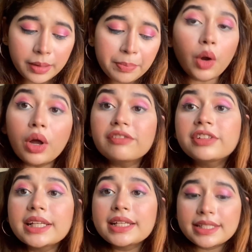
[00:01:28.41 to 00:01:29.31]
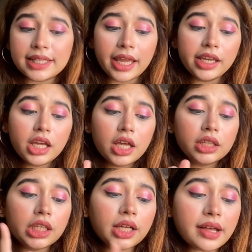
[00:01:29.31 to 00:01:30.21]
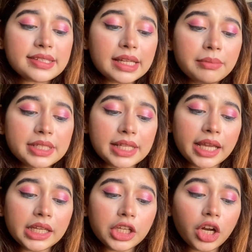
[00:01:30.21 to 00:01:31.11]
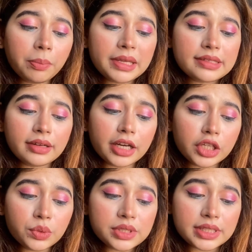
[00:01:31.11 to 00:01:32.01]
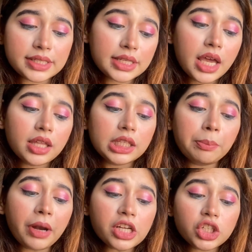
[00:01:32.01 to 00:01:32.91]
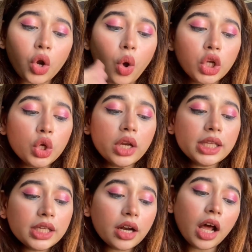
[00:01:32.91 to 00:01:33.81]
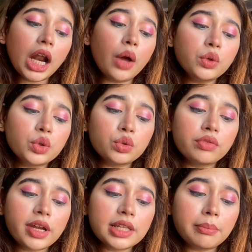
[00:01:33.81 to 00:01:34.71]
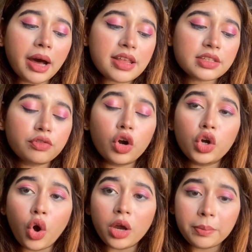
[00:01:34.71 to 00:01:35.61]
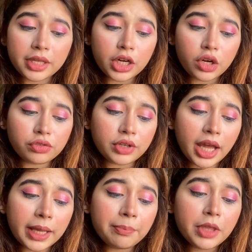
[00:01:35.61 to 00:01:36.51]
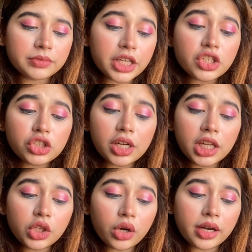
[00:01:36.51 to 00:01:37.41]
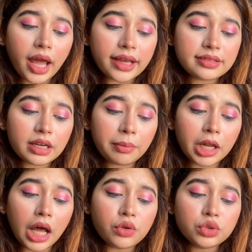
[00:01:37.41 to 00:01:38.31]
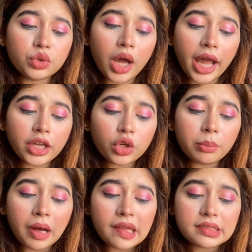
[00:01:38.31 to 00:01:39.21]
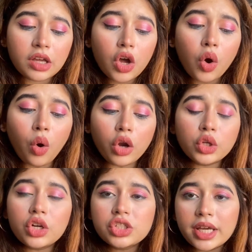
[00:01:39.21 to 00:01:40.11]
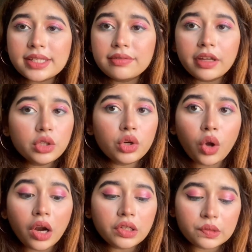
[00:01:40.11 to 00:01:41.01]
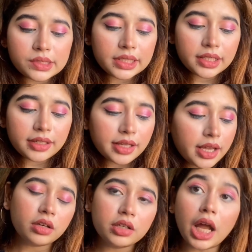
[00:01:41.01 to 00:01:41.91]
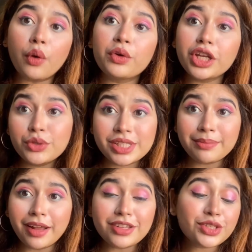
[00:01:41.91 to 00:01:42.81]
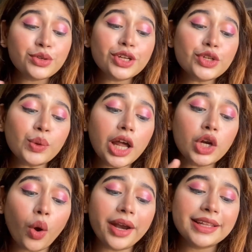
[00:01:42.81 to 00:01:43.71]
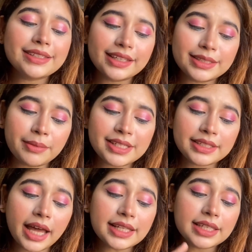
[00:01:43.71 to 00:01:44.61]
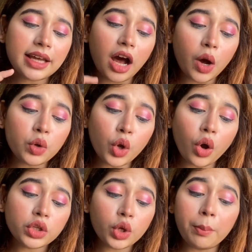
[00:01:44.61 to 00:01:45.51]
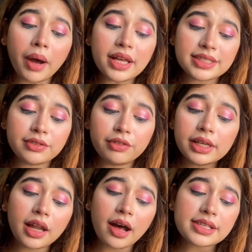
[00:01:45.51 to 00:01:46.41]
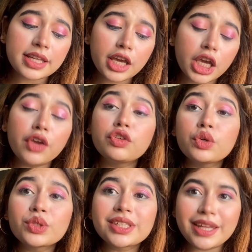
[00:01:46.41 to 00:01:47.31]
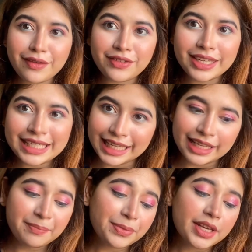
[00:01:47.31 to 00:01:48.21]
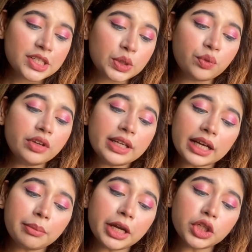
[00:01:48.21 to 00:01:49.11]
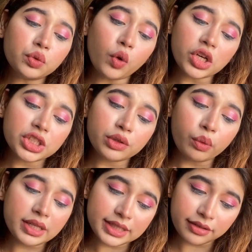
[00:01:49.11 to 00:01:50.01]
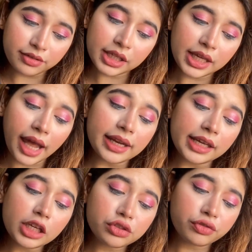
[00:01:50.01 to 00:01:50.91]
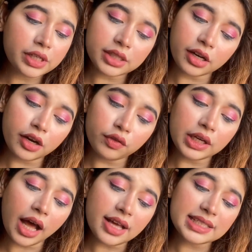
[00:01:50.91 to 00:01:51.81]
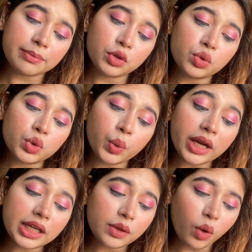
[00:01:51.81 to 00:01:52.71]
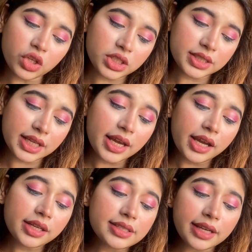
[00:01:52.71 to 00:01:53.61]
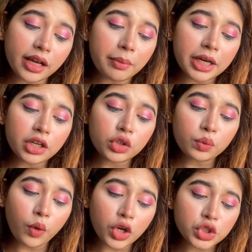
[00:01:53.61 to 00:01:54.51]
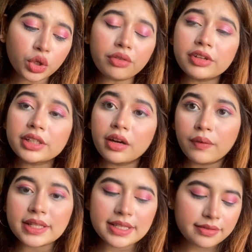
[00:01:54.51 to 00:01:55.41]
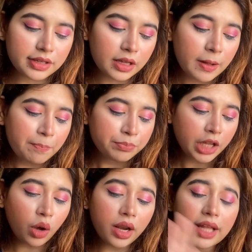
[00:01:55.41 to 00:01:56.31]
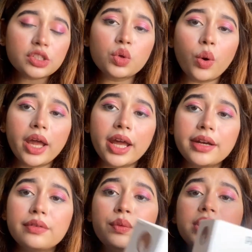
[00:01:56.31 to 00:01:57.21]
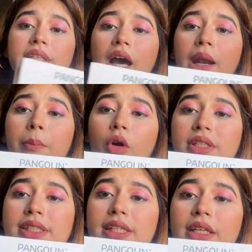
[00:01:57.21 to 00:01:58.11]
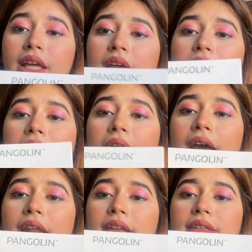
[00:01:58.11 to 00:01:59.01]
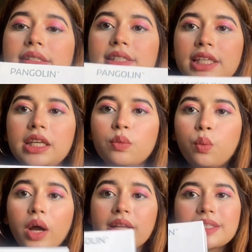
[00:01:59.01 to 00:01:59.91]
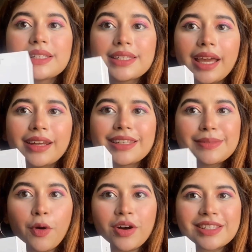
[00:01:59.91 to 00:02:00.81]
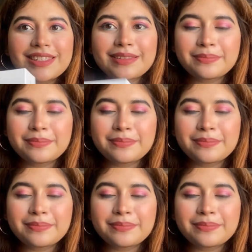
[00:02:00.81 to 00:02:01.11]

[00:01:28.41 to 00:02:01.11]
Now comfort and design. The custom design earpiece reduces the pressure on your ear, allowing you to wear the mask for a long period of time. Additionally, your neck strap allows you to hang your mask on your chest when you're not using it. Now reusable. So you can do a lot in 6 months. That's how long your mask will last if you use it every day. So we recommend you wash it once a week and each filter will last up to 20 washes. It is recommended you wash your filter once a week. Now let's go ahead with the unboxing and see what is inside this box.